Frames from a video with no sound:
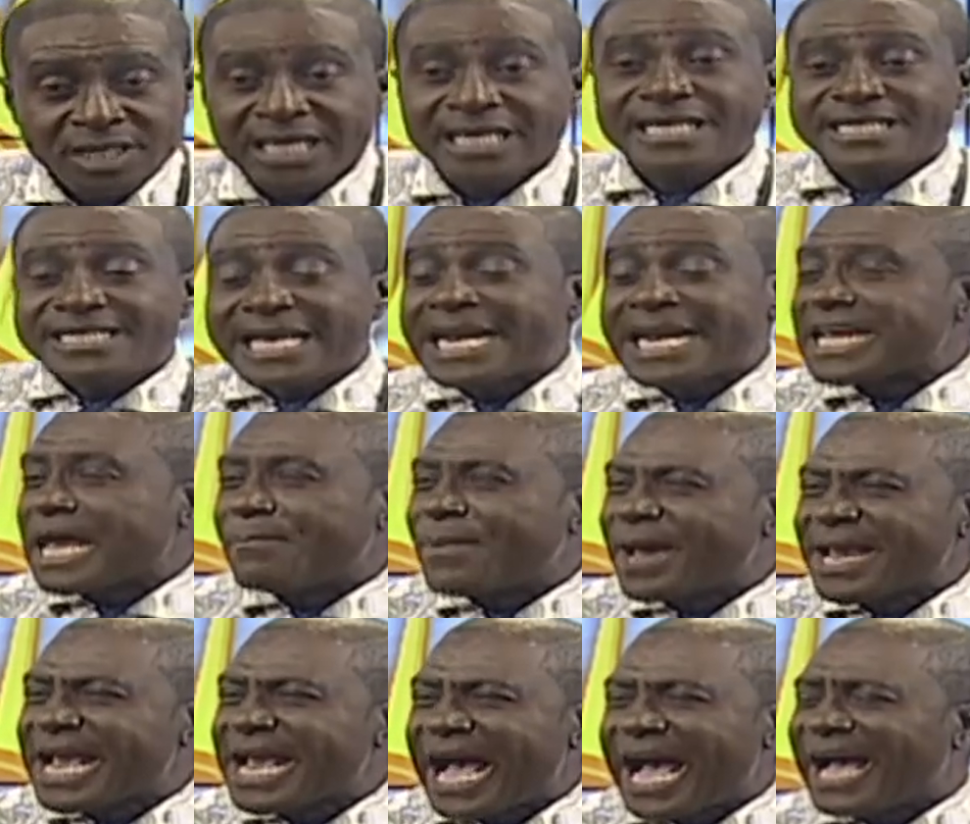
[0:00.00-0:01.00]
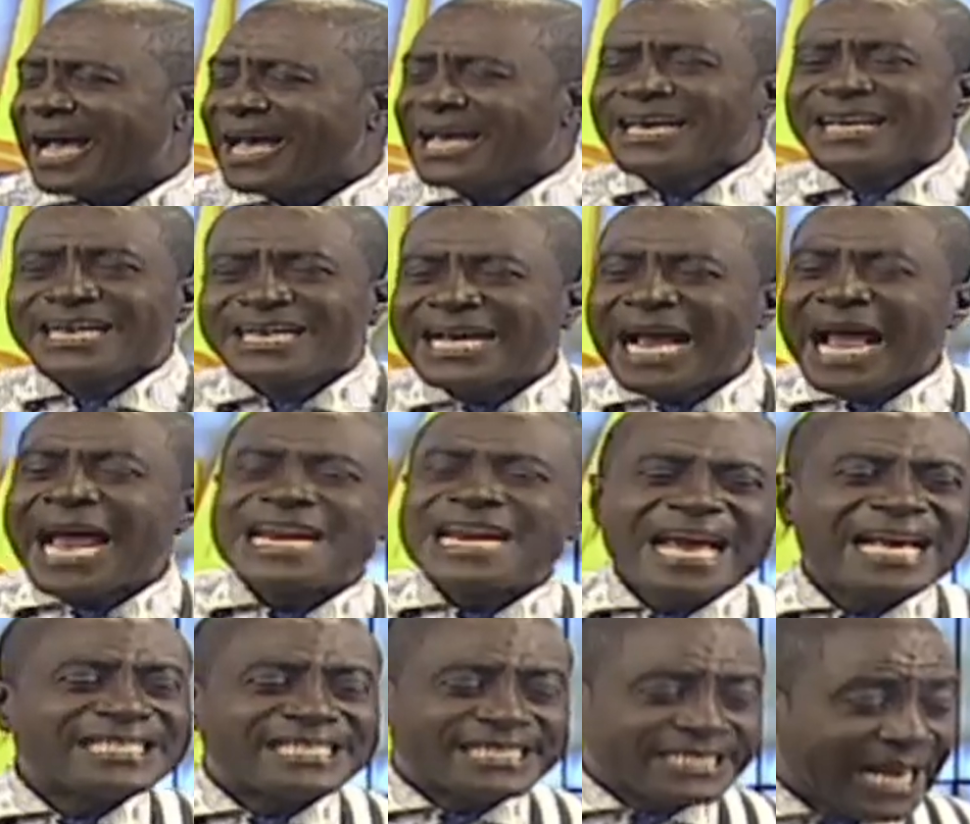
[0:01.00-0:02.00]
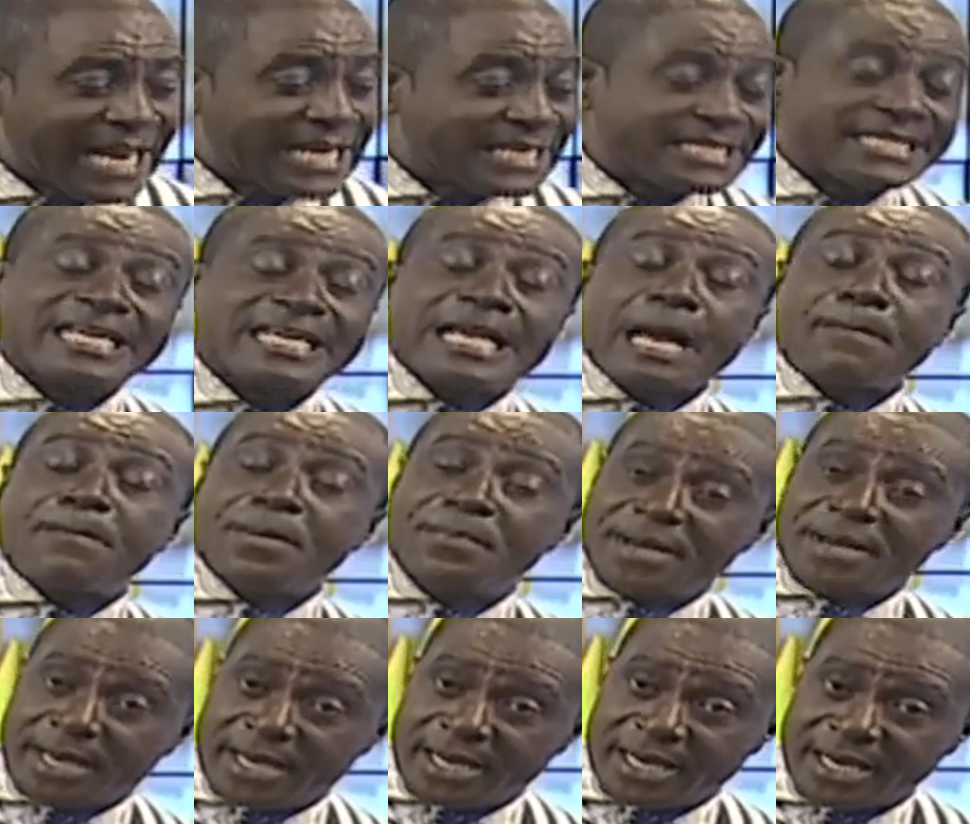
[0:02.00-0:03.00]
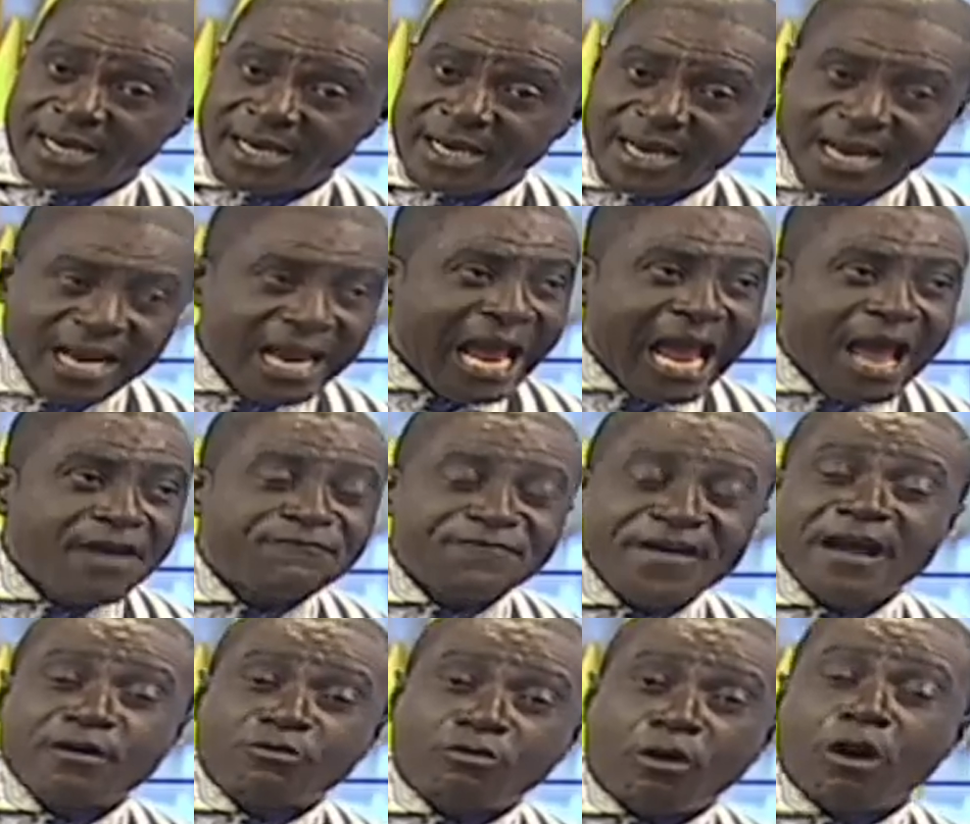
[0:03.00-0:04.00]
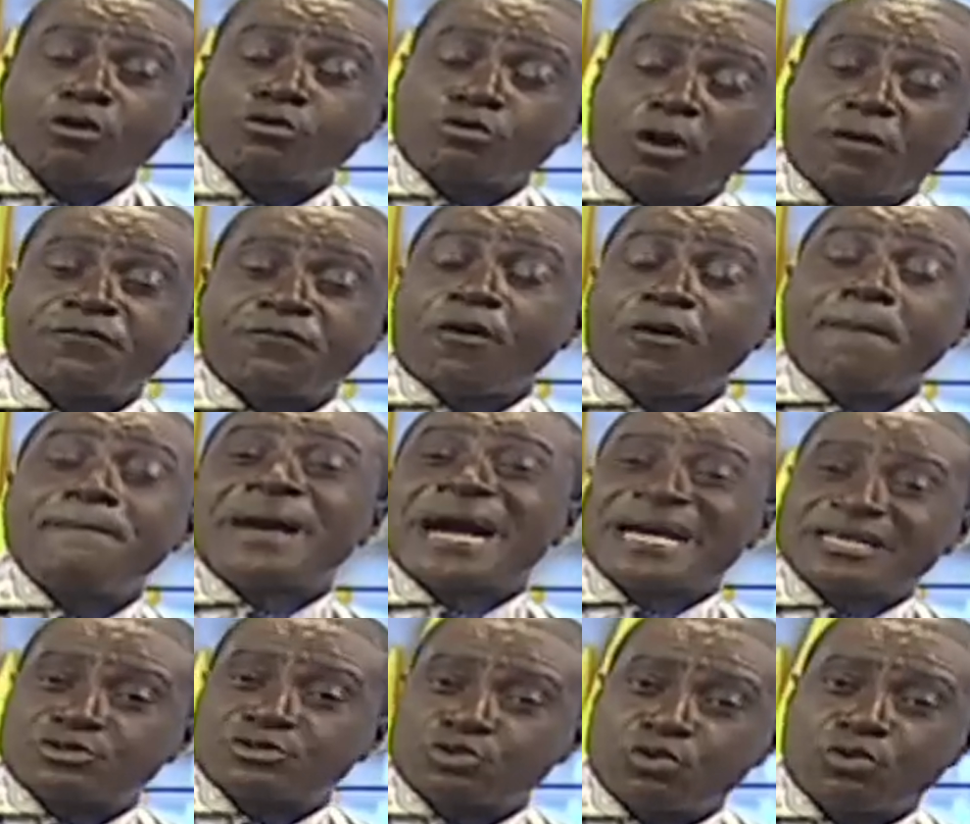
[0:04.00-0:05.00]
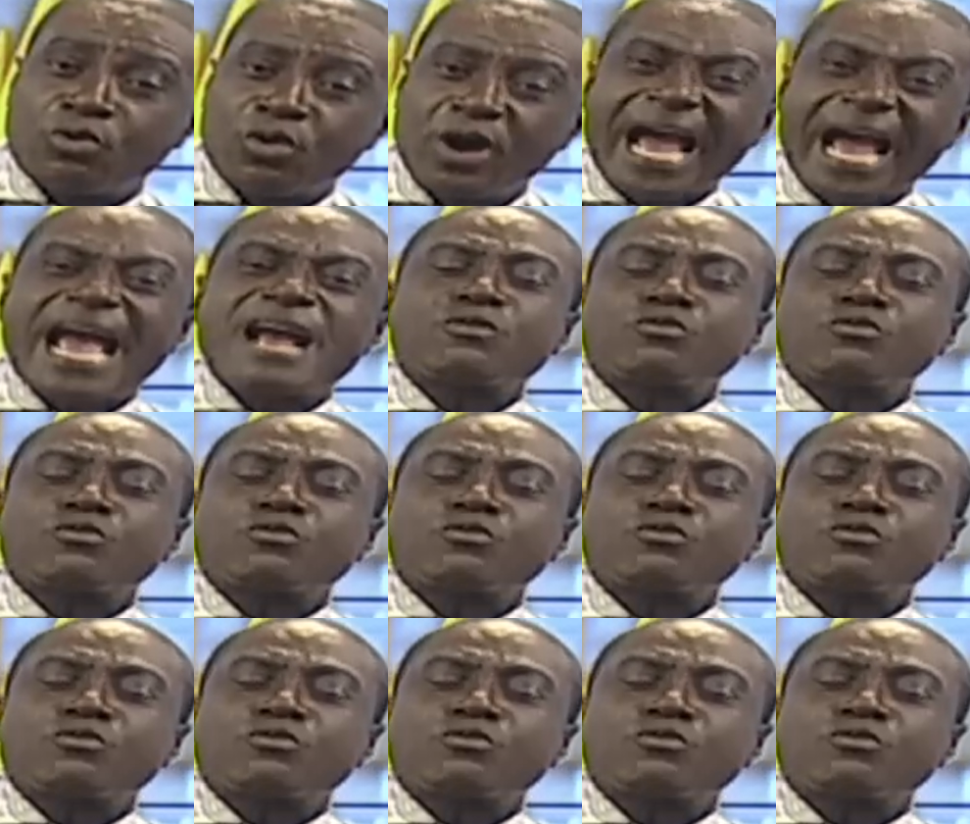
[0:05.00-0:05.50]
Said, yeah, baby, Ghana and say, Sika baby, and find Conqueror for Manso, and